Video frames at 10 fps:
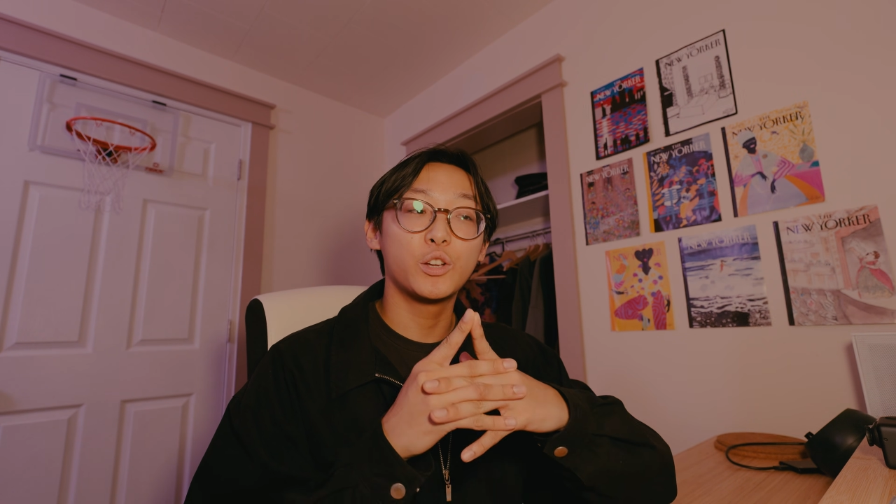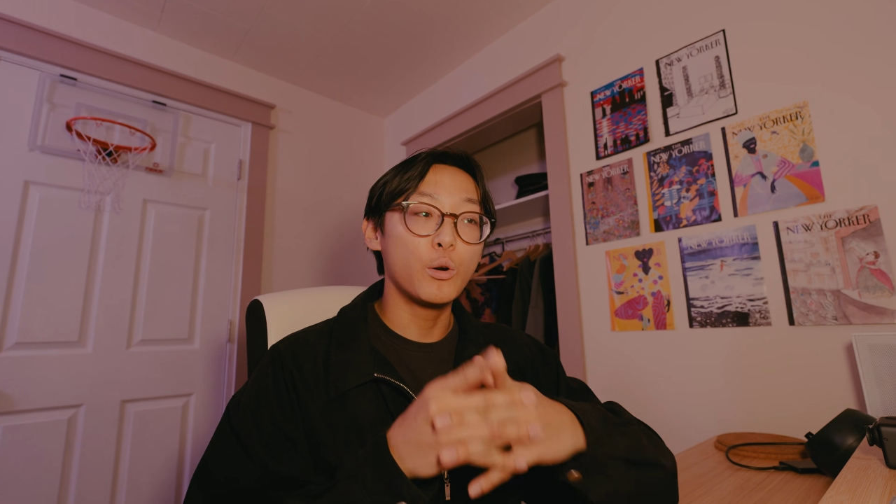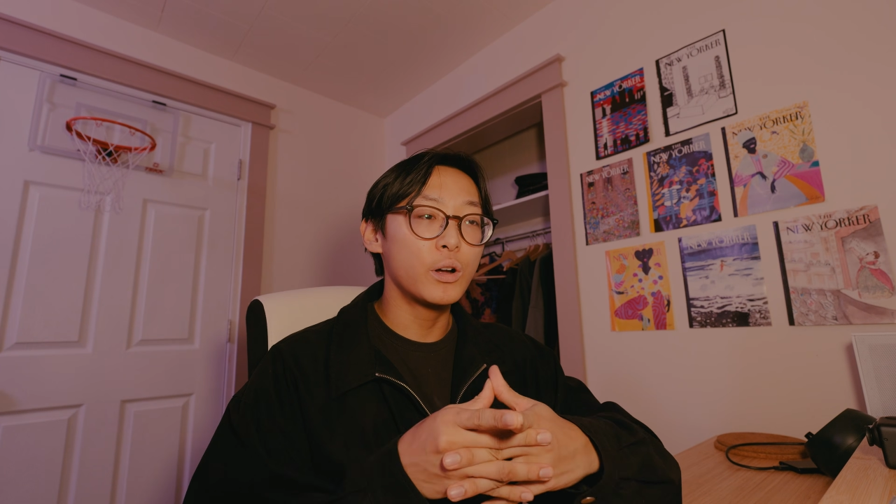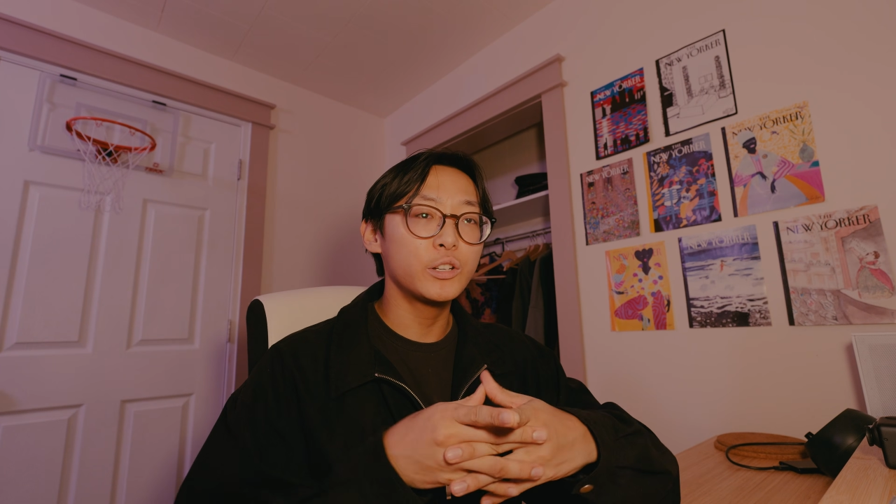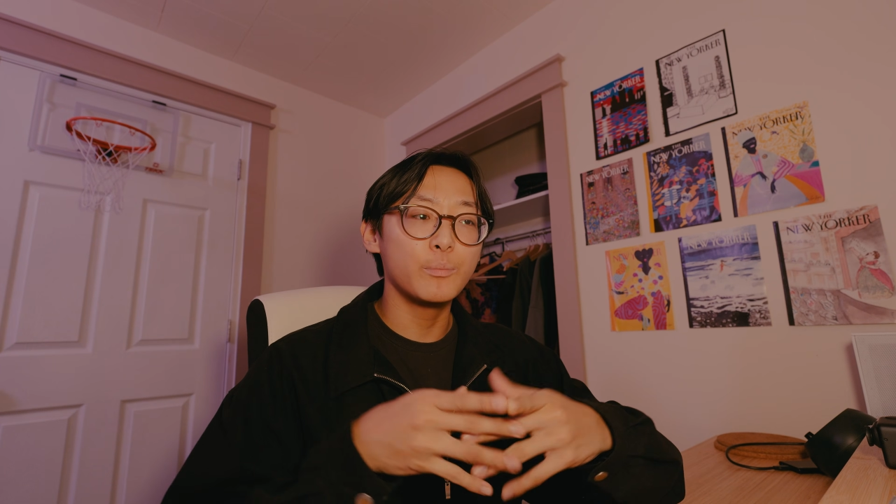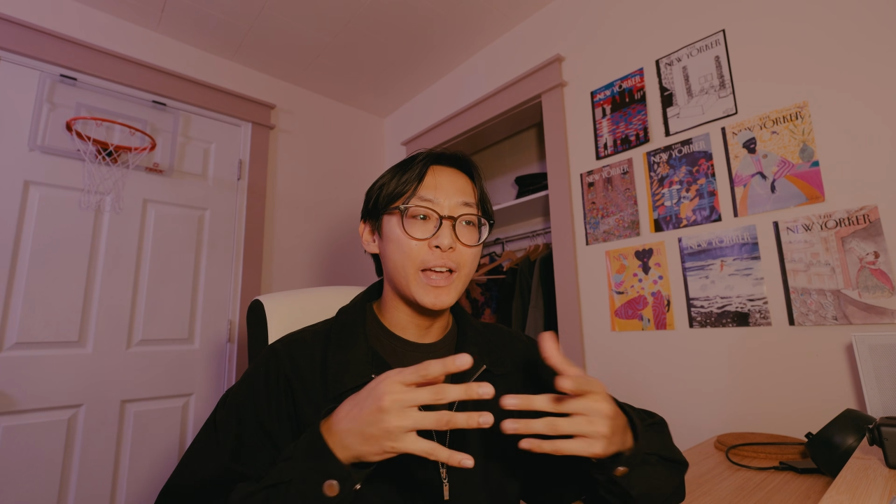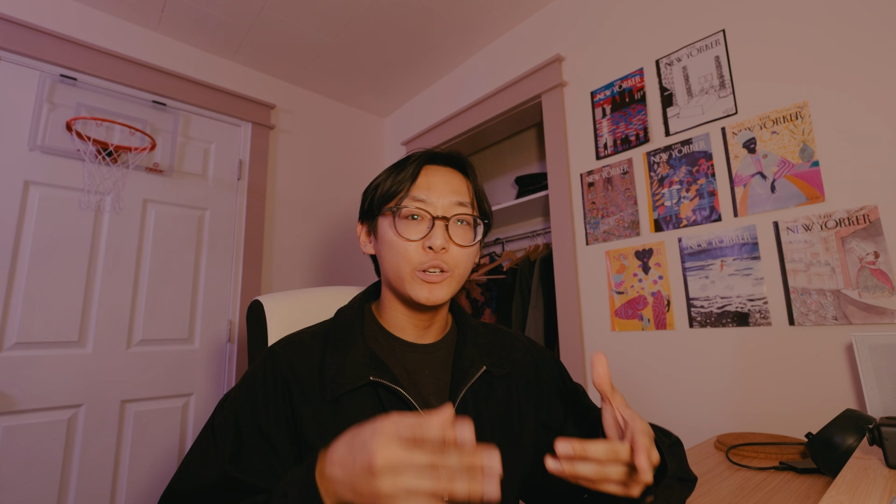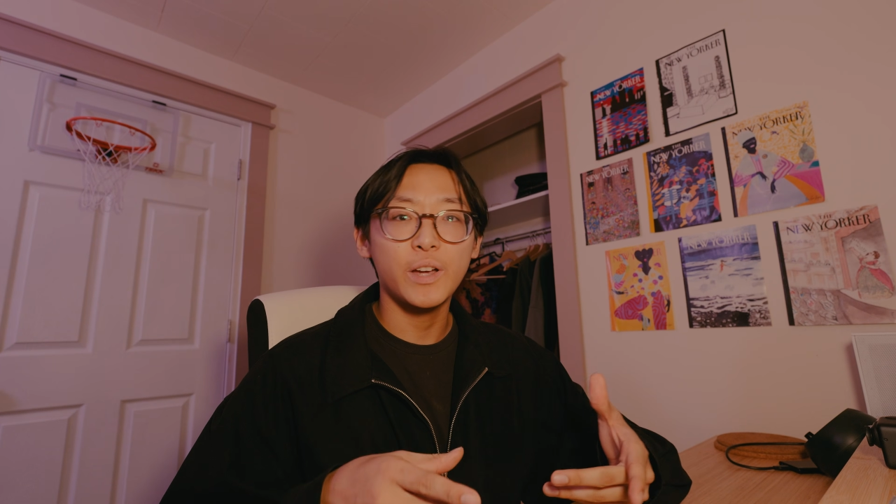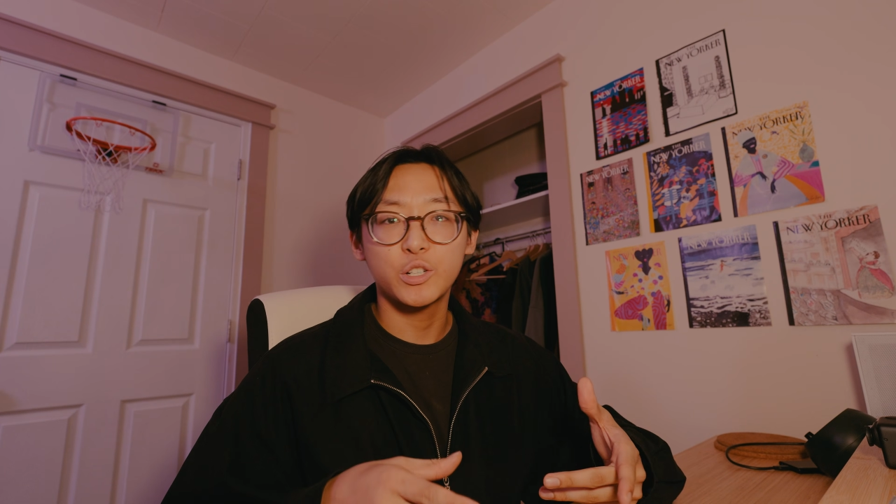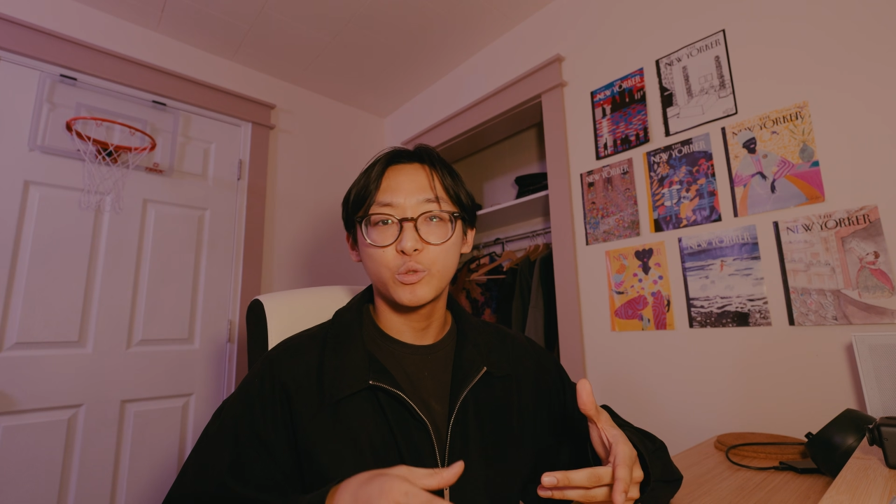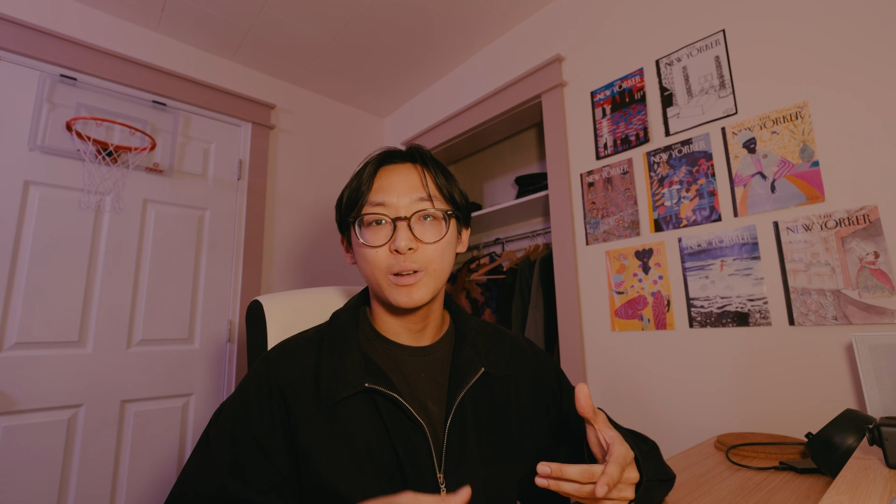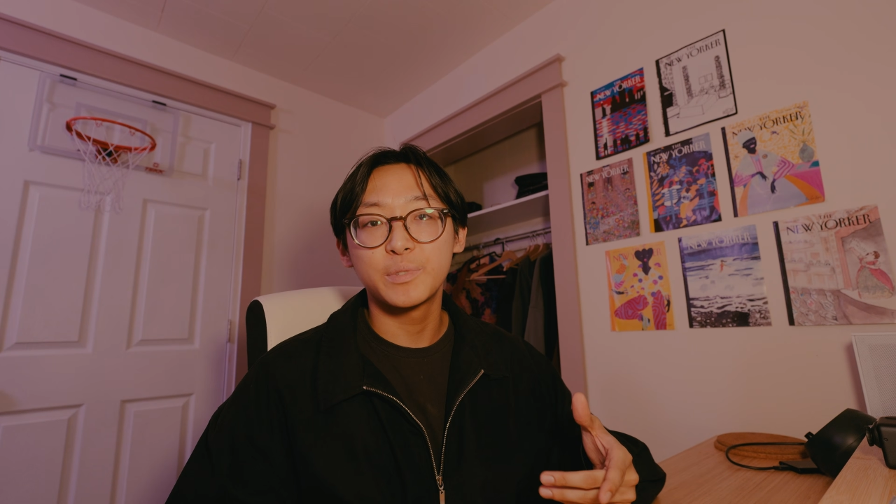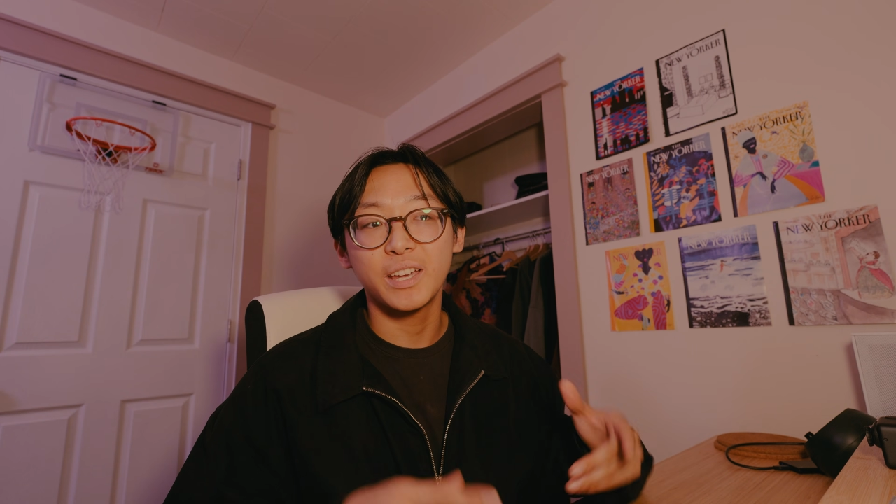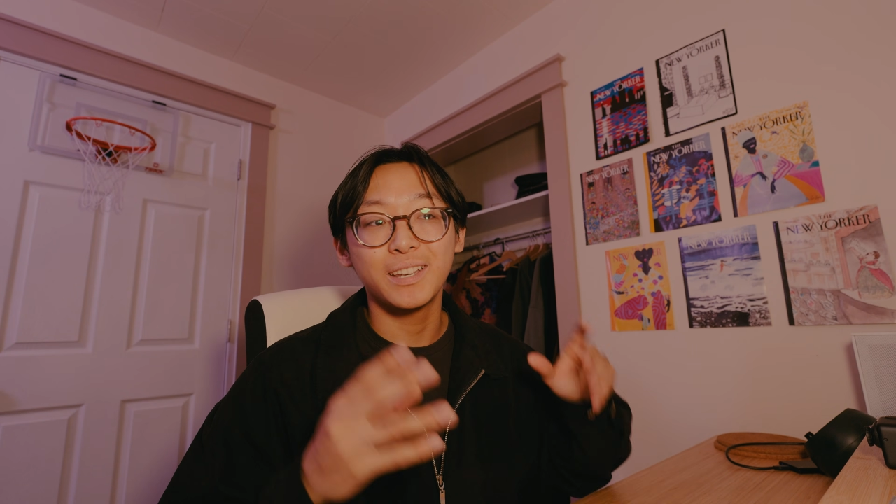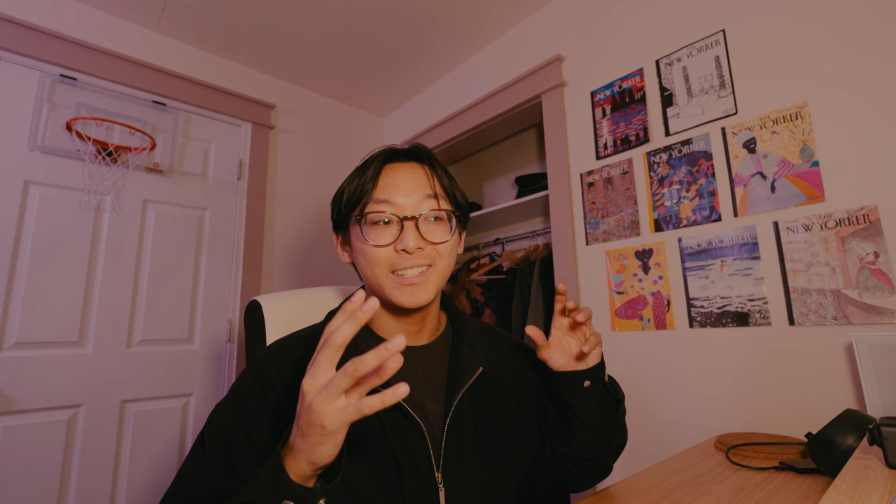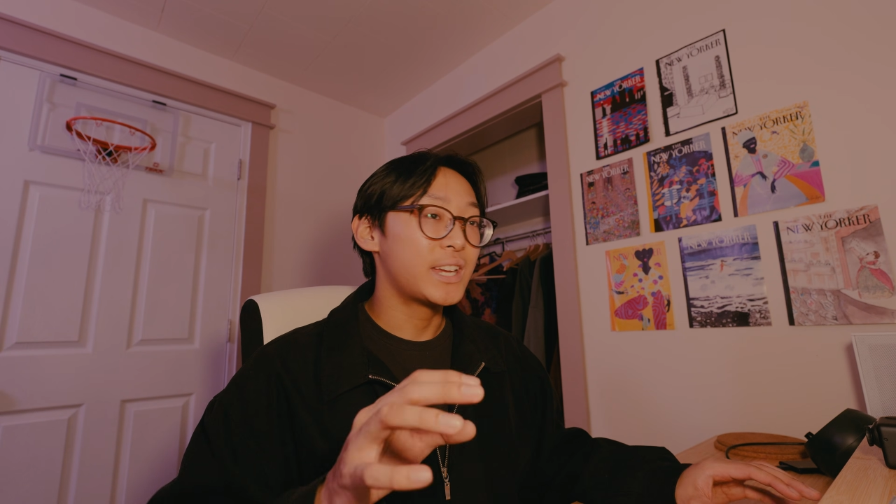go on your manufacturer website,